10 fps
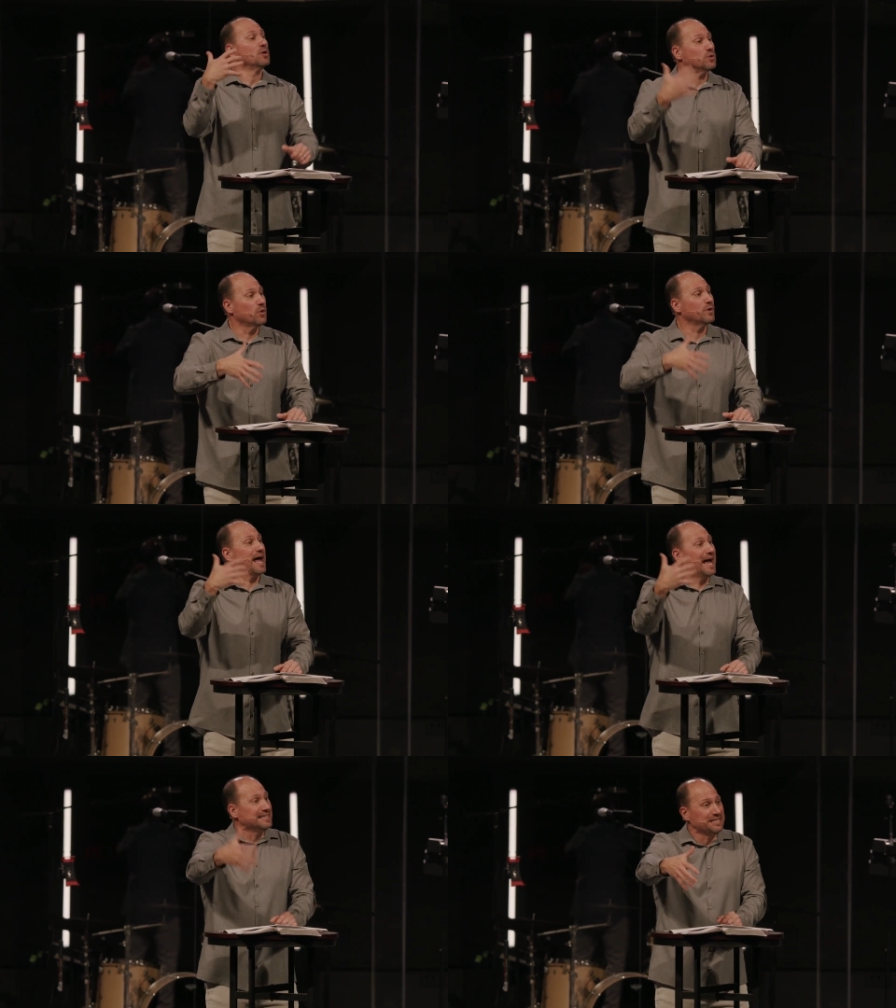Lord,
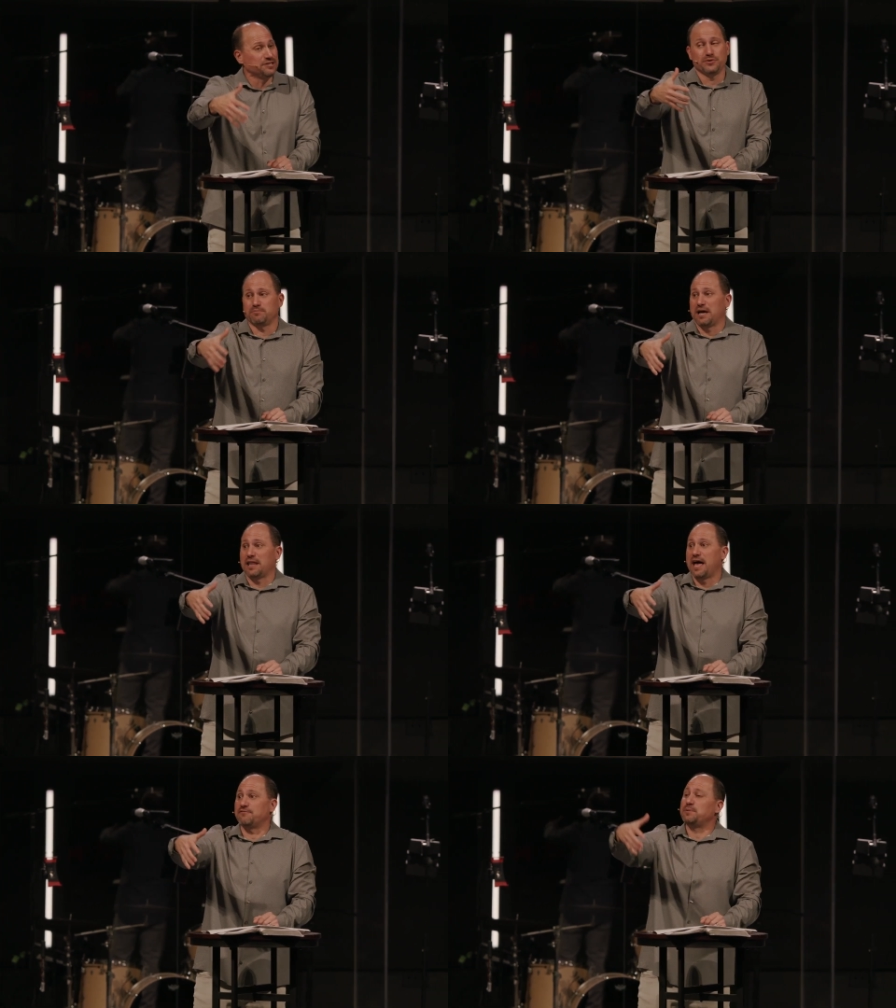I need you in my
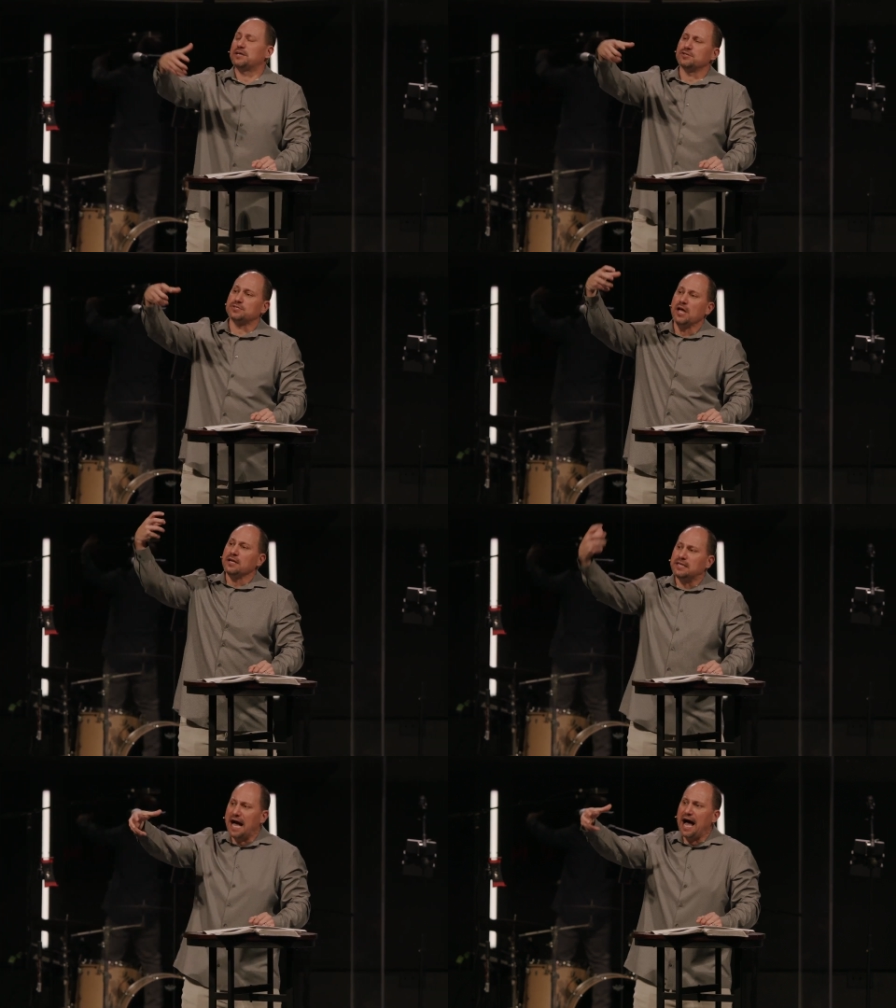life because
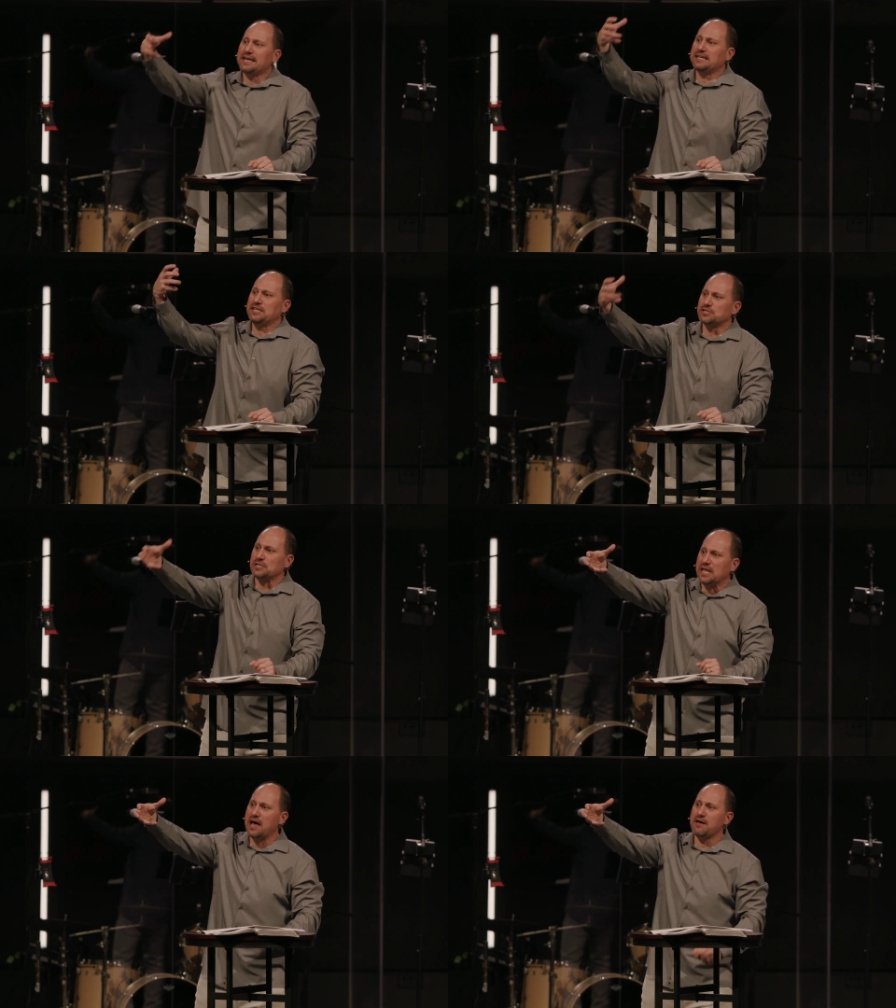God, in His
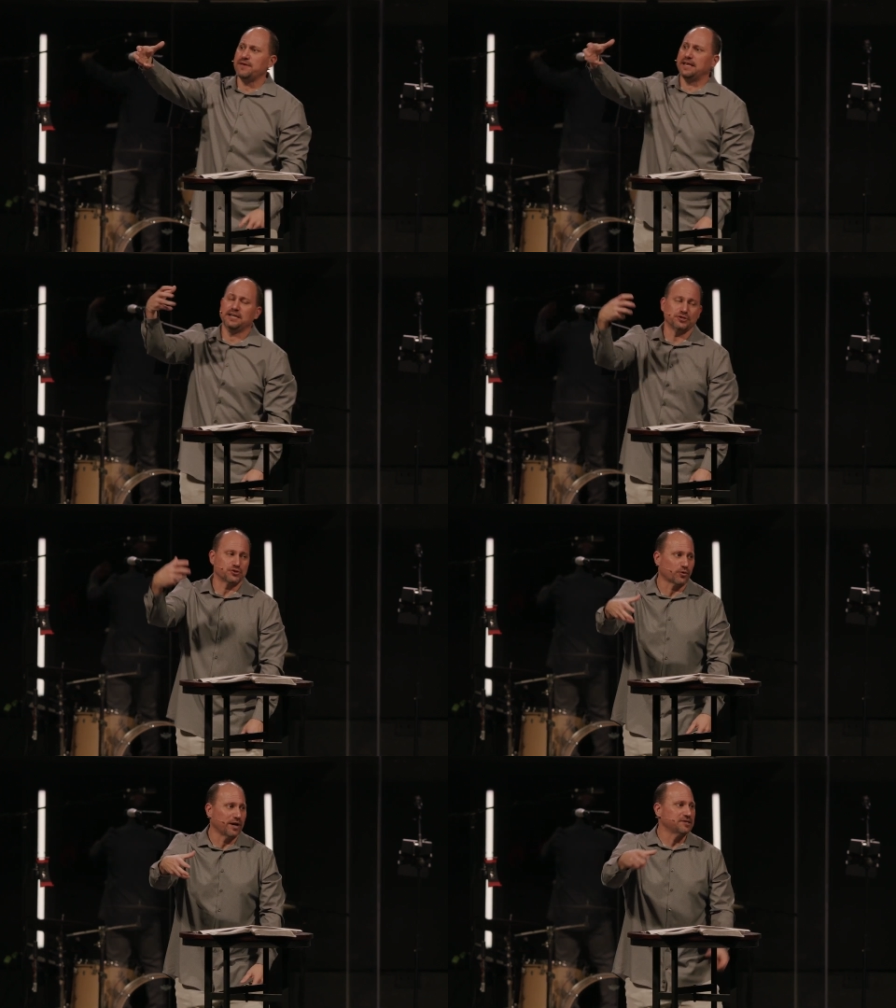love and in His
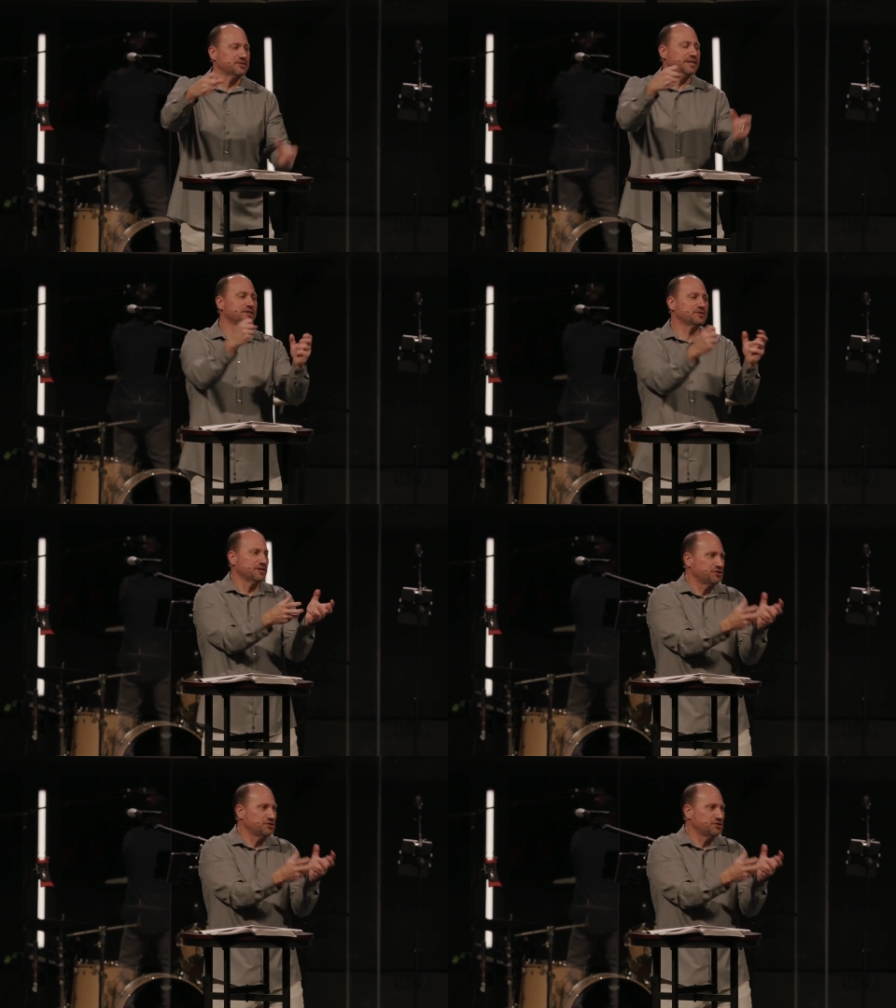grace, sent His Son